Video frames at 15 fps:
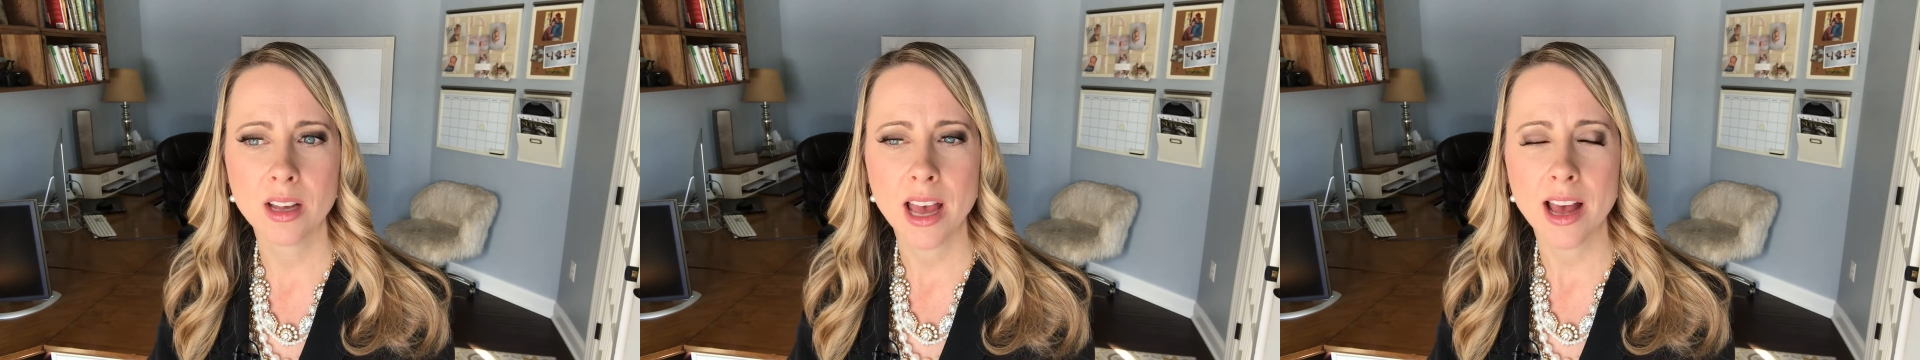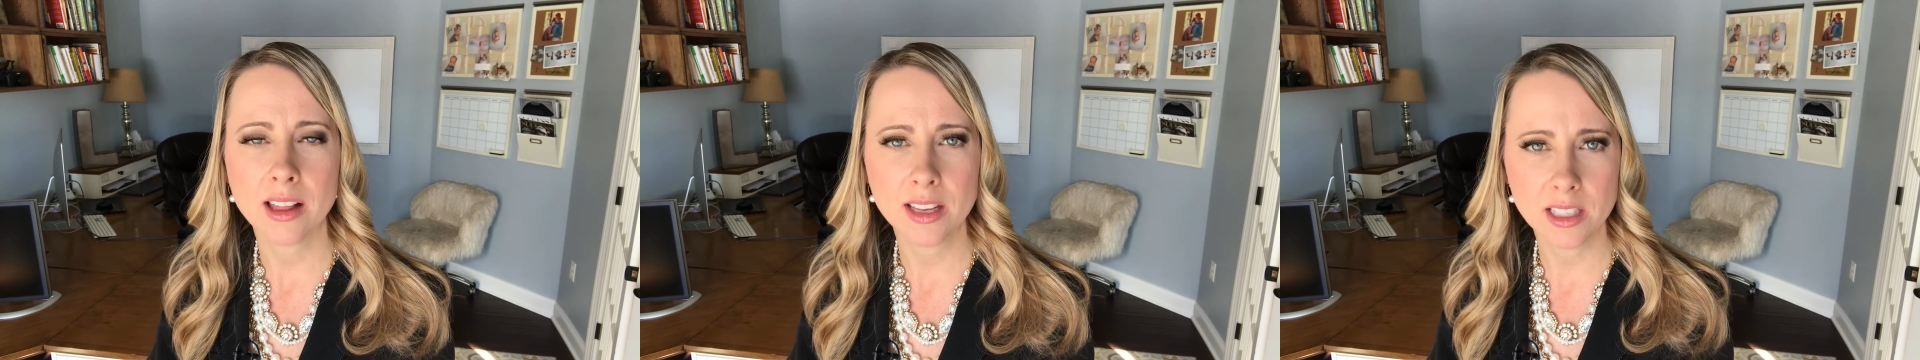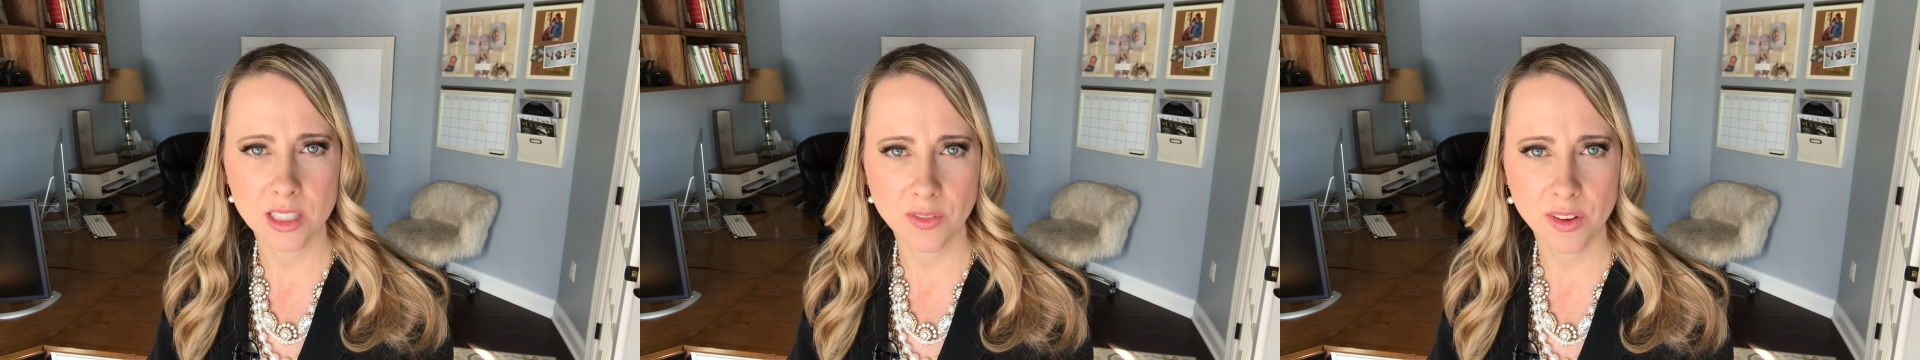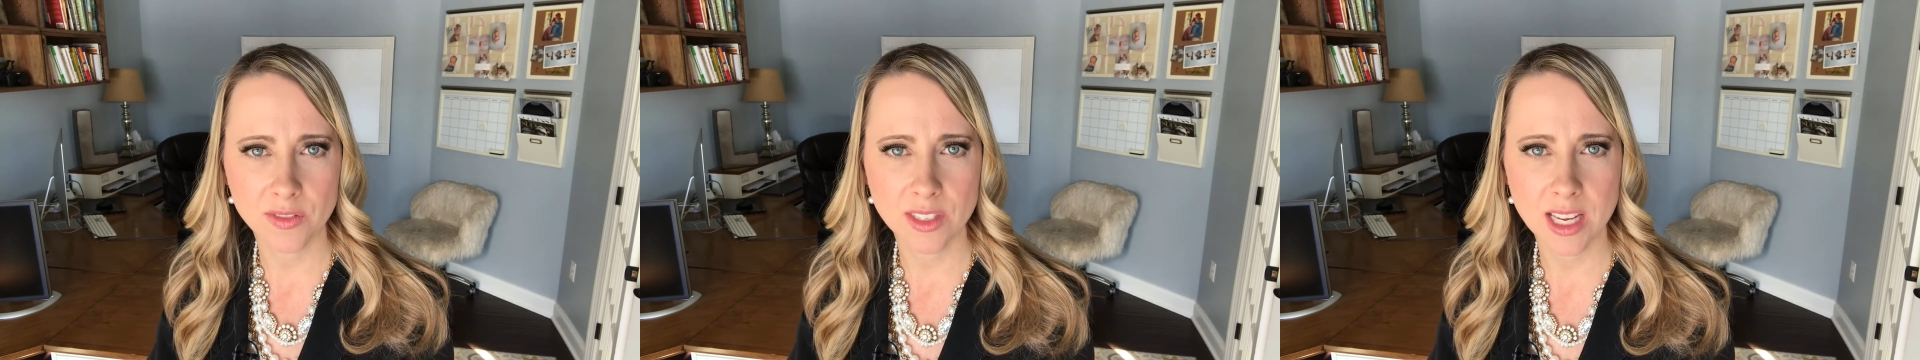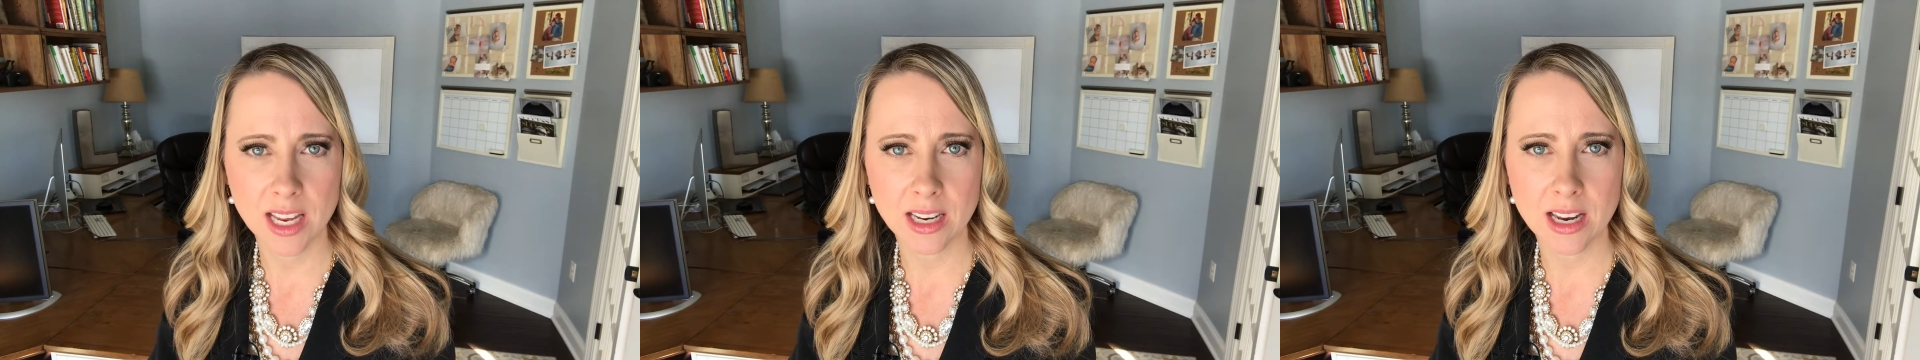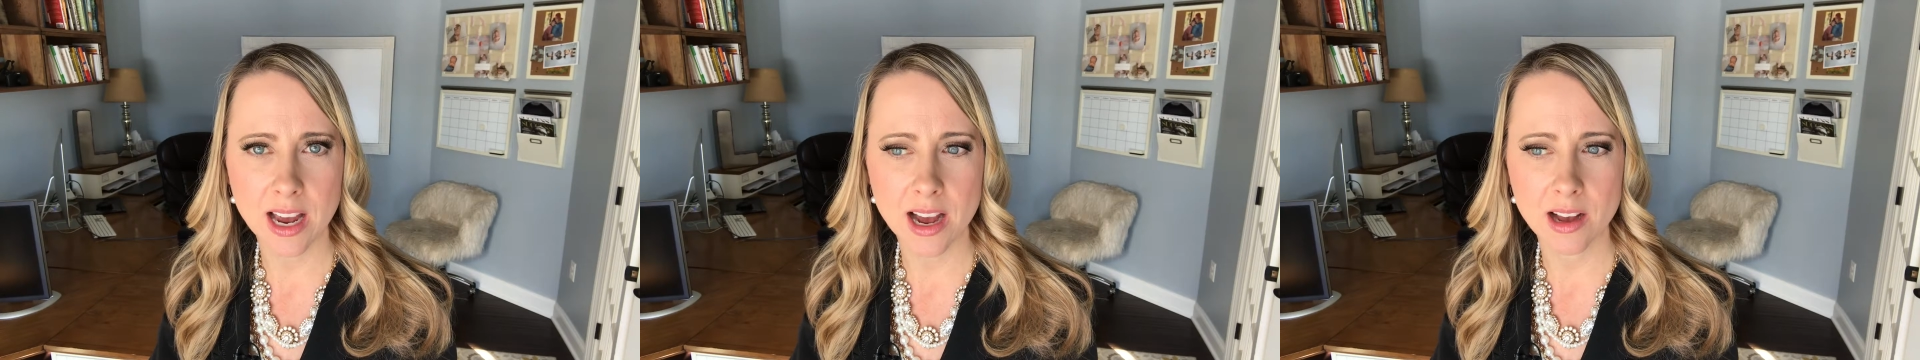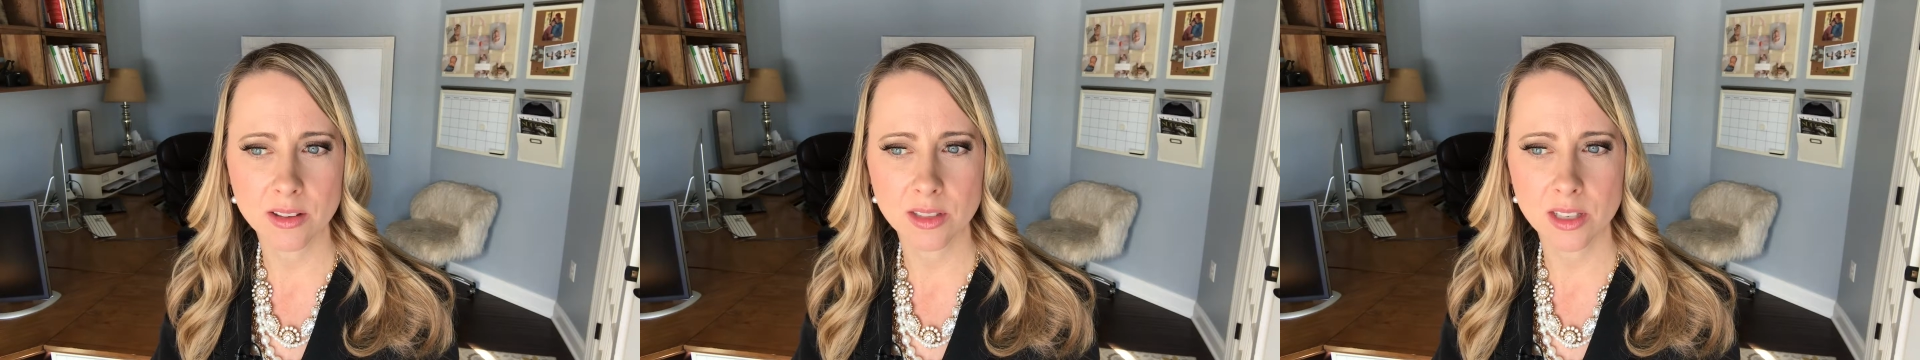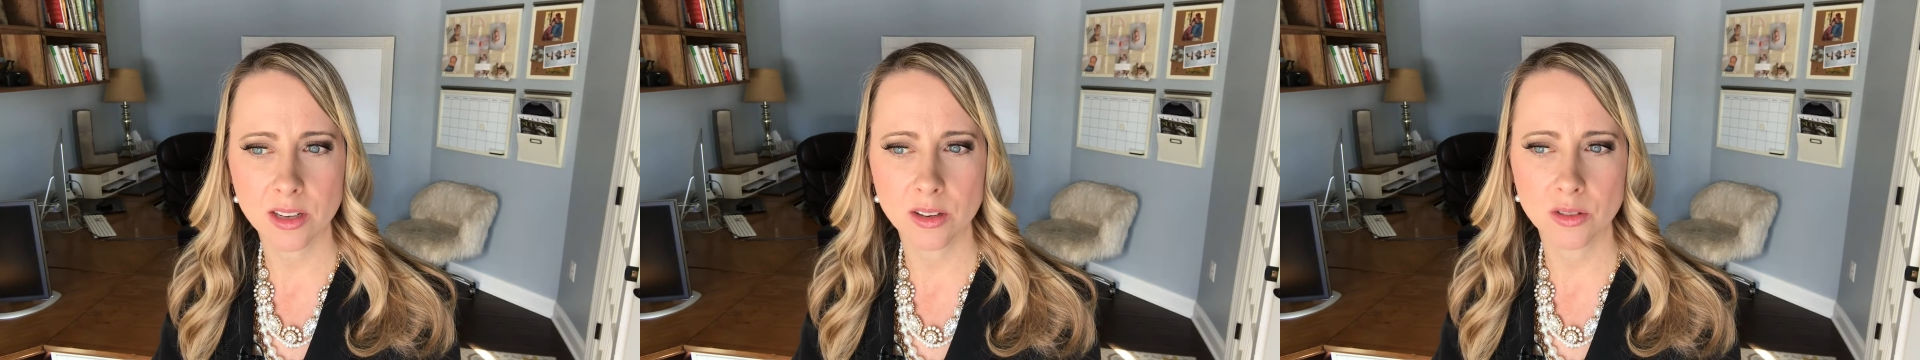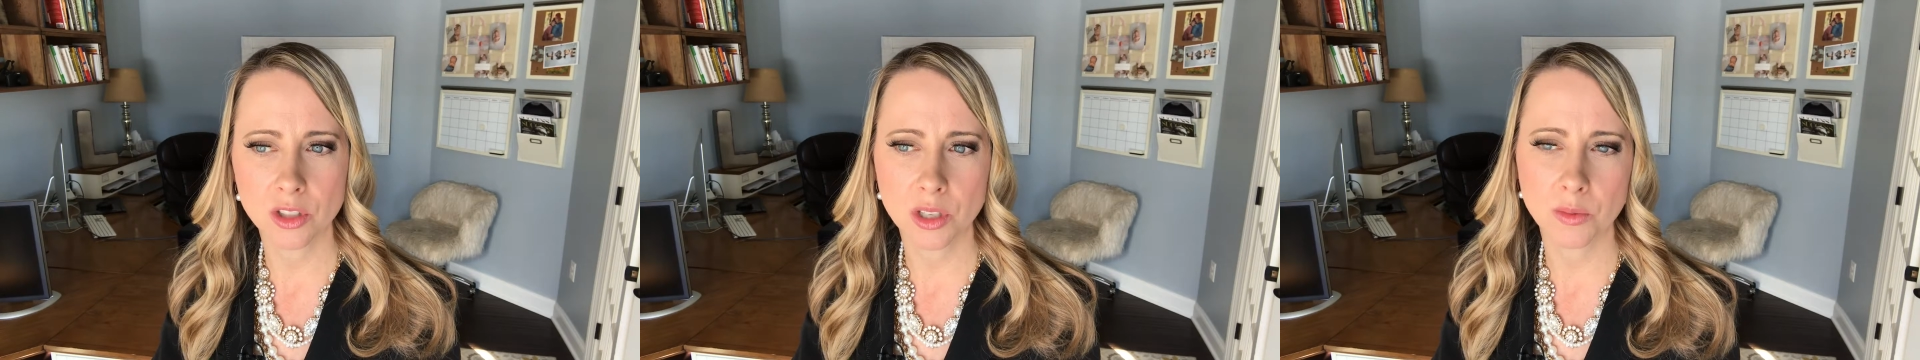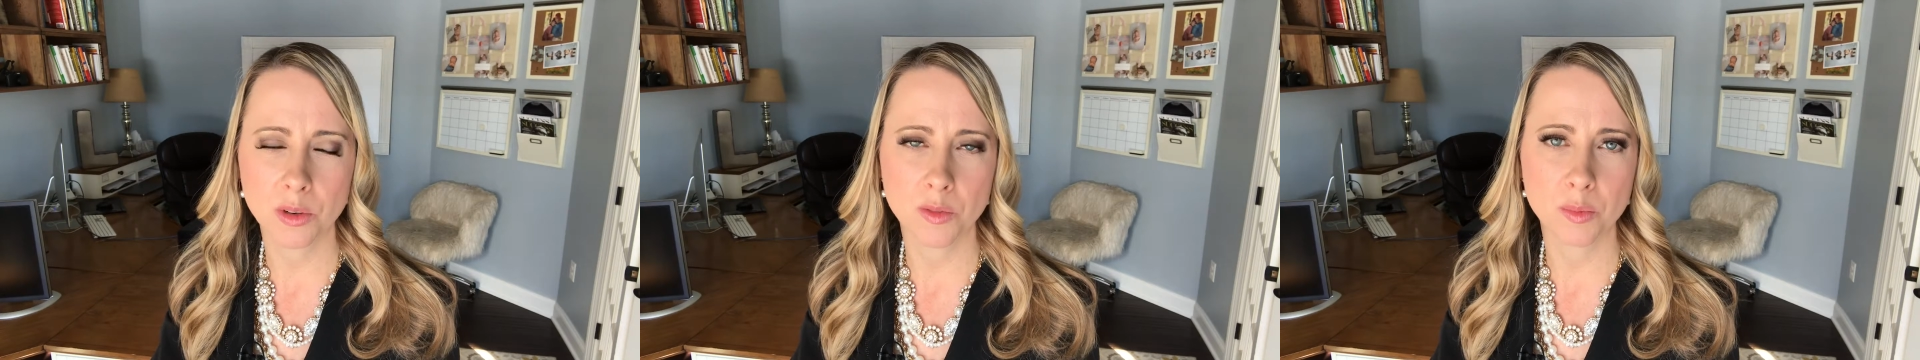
Ella is 15 now, so she would